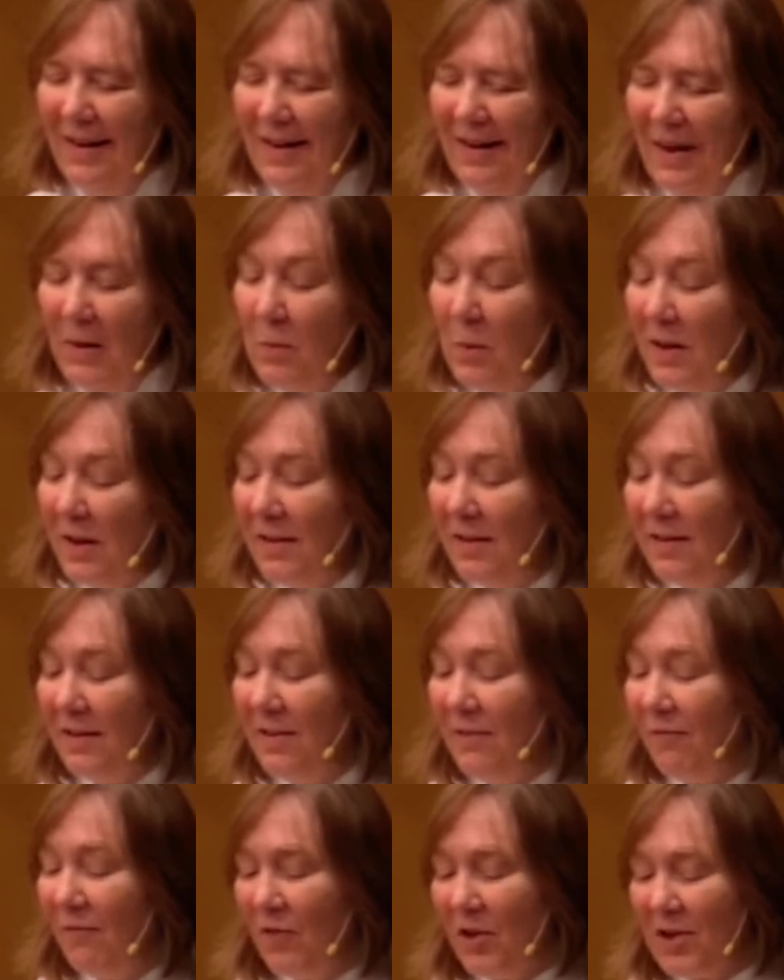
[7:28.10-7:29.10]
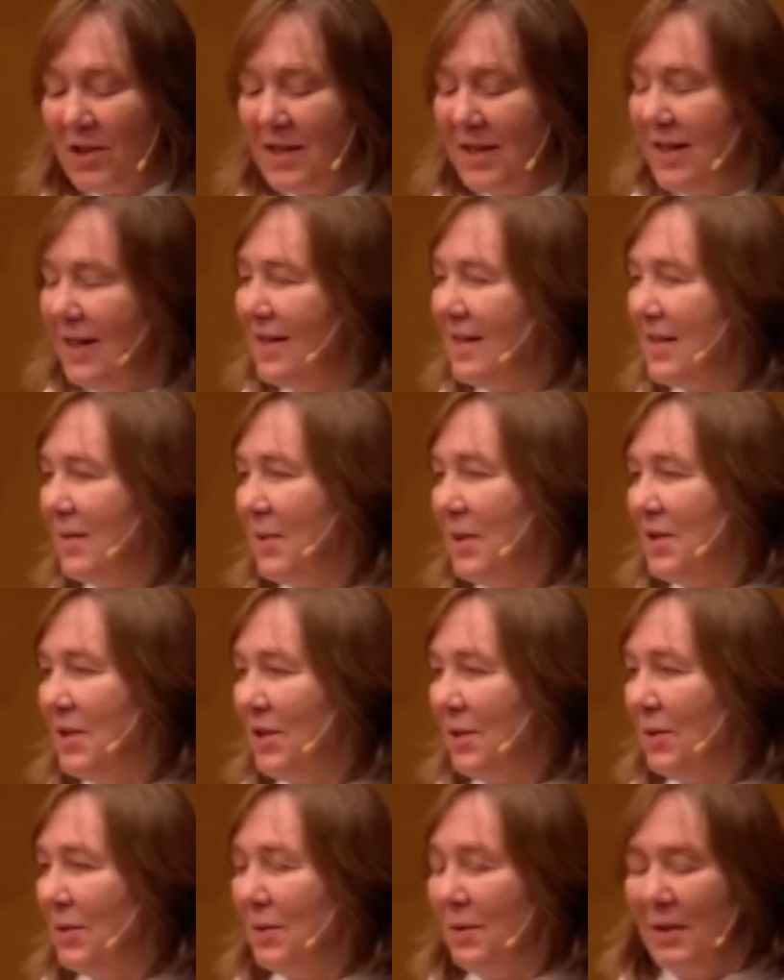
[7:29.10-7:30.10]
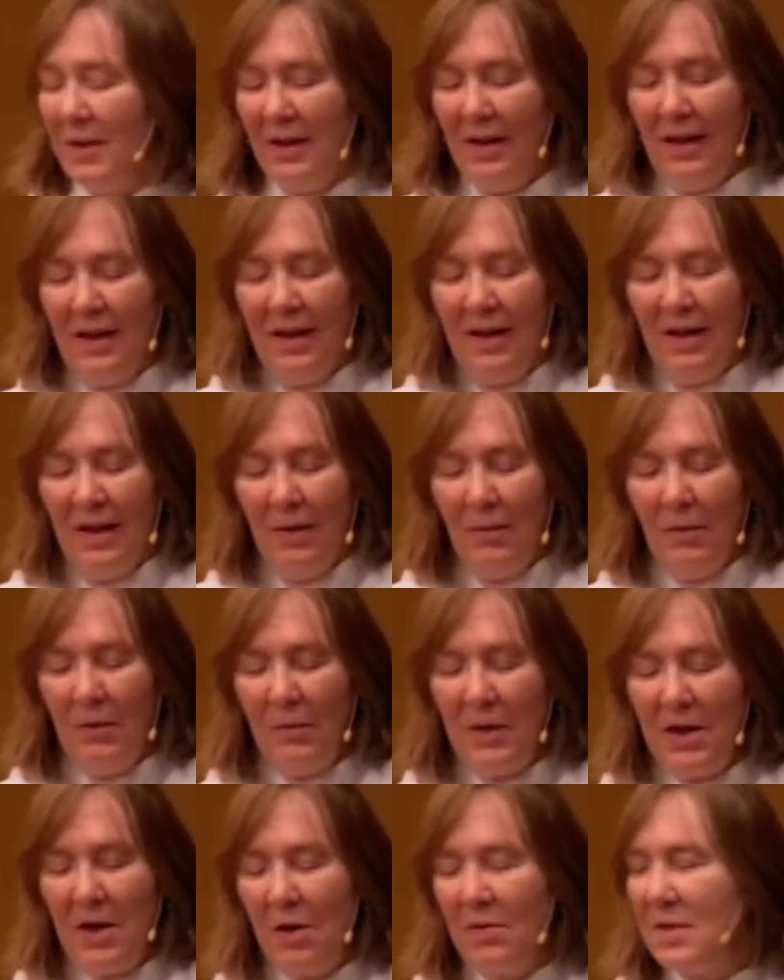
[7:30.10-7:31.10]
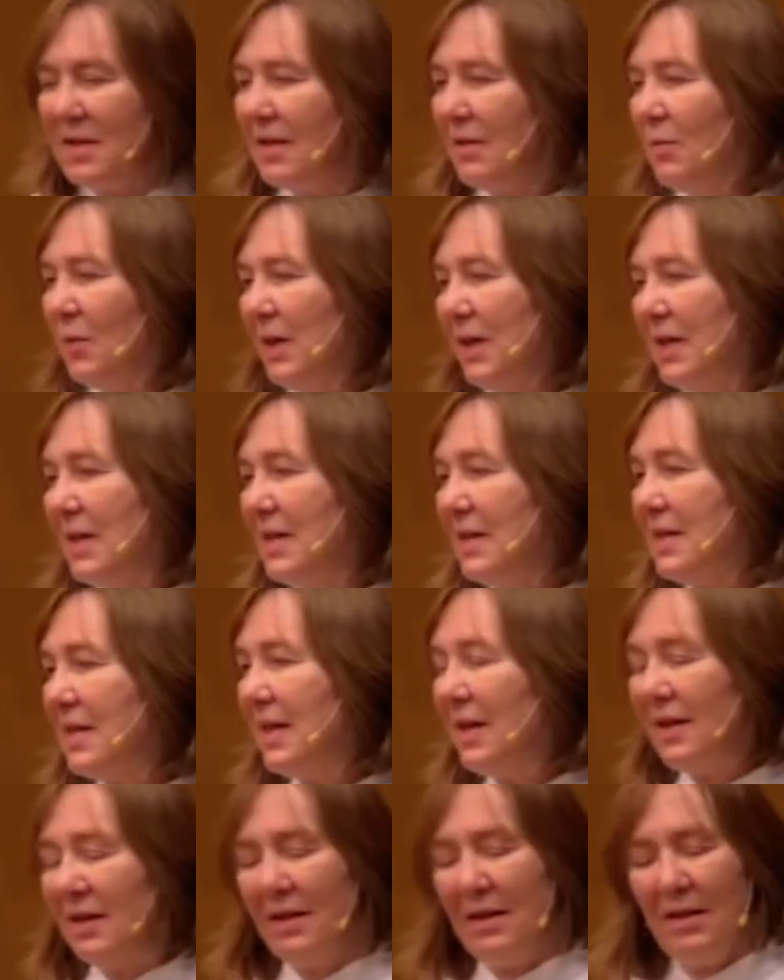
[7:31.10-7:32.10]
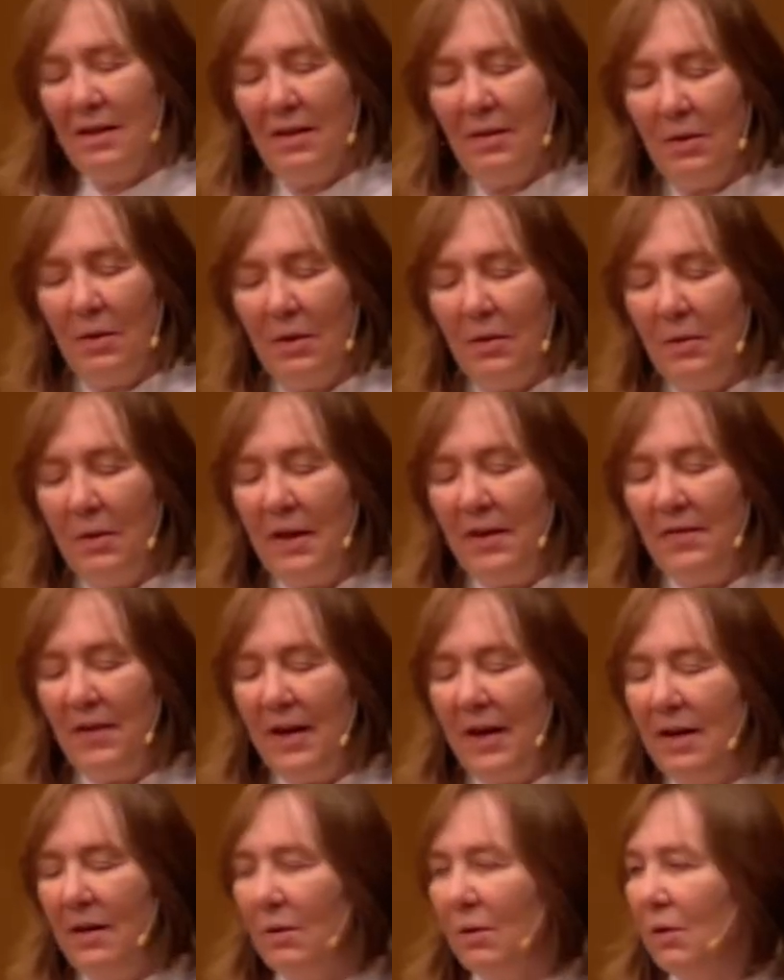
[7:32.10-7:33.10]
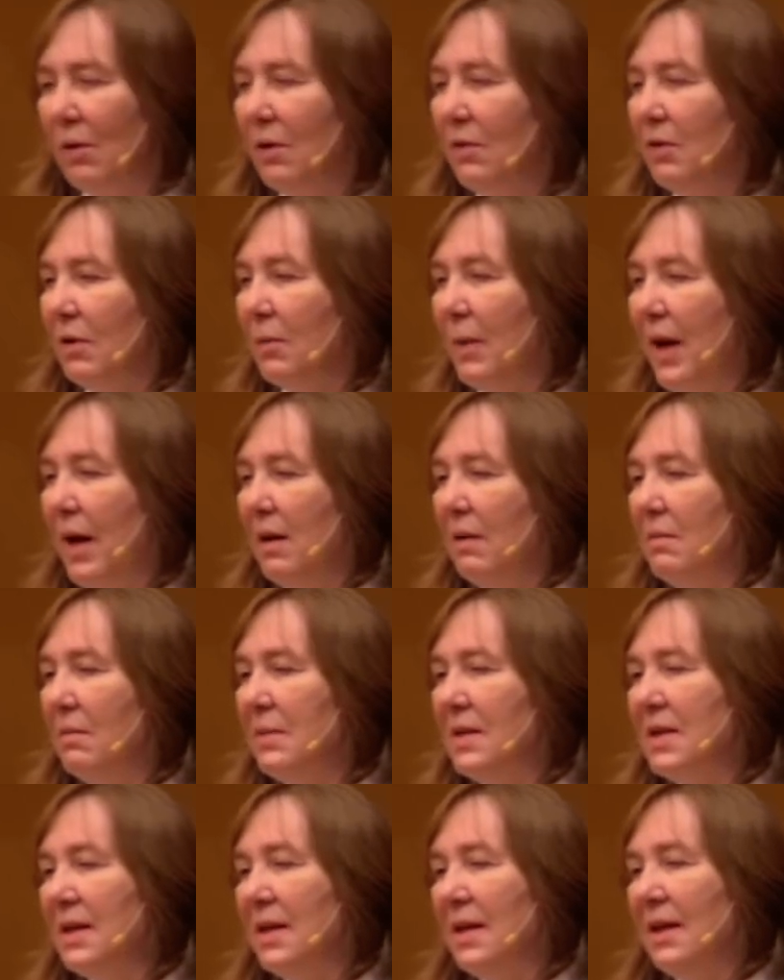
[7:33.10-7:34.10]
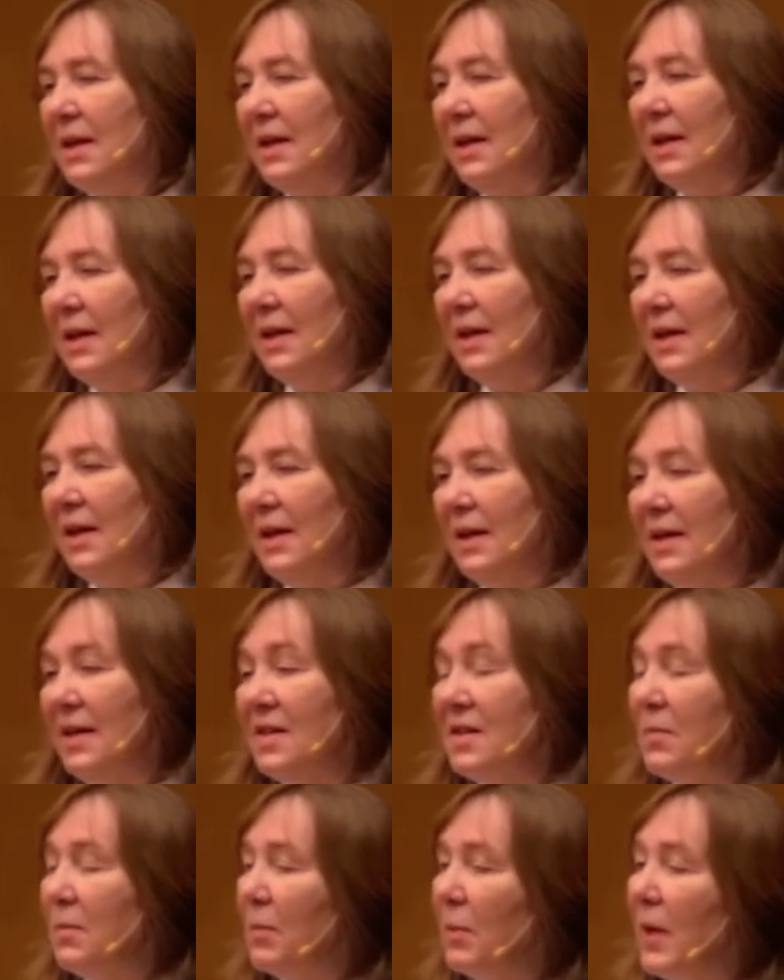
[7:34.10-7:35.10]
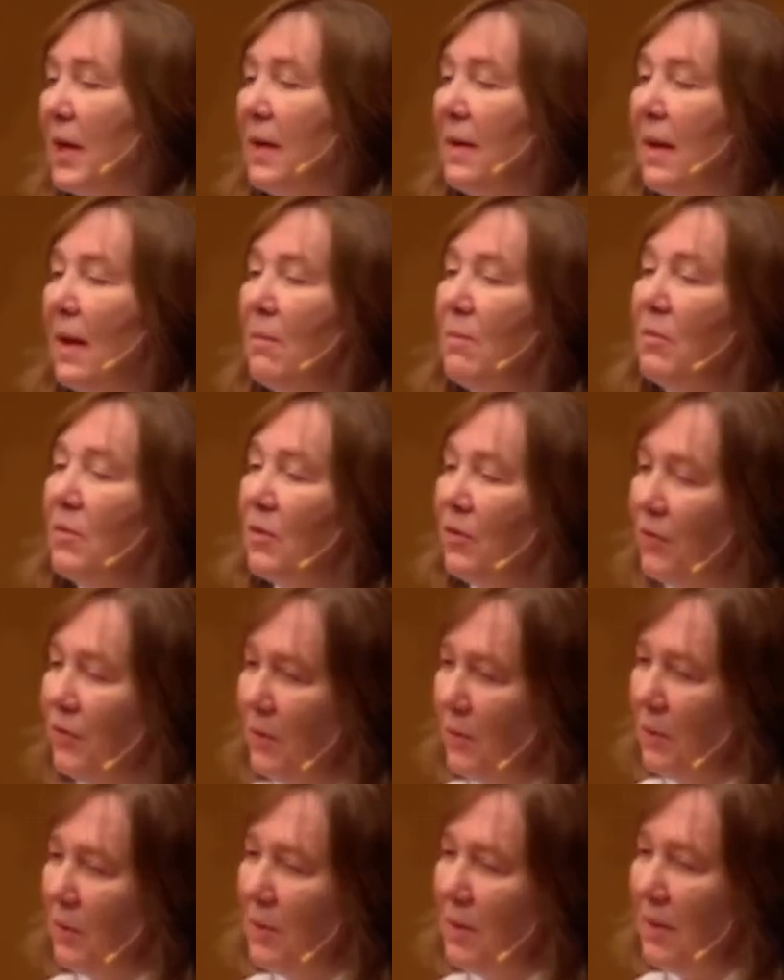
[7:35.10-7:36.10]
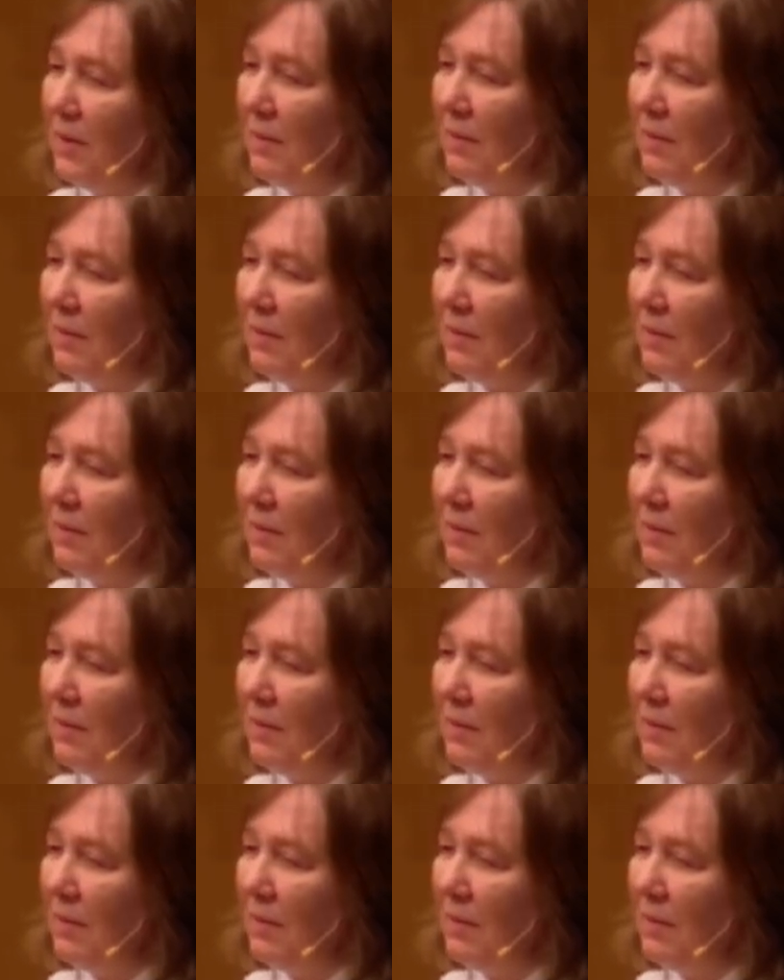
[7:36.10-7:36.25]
And one of the first things we do when we know someone is sick or grieving or overwhelmed is to bring them food.